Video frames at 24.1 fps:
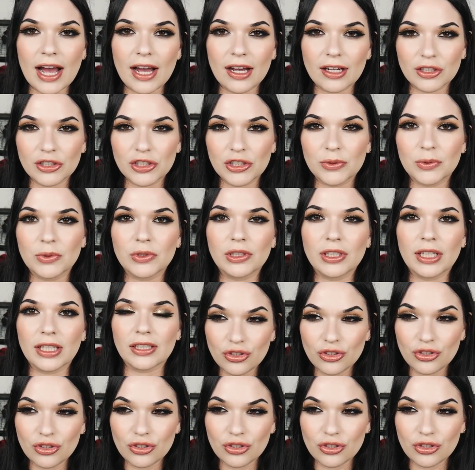actual
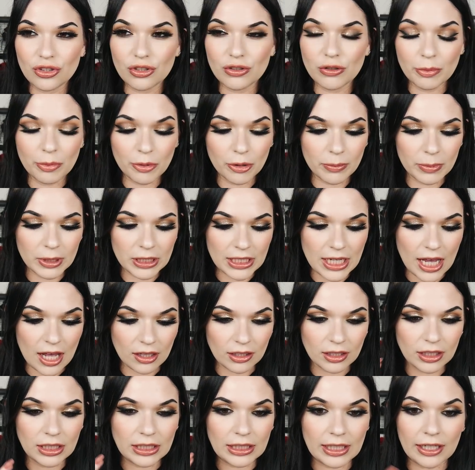like super
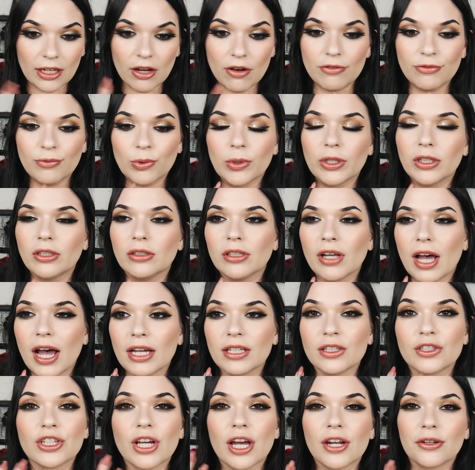metallically like a foiled
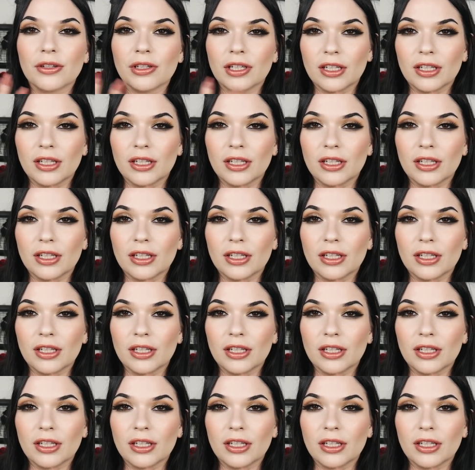eyeshadow.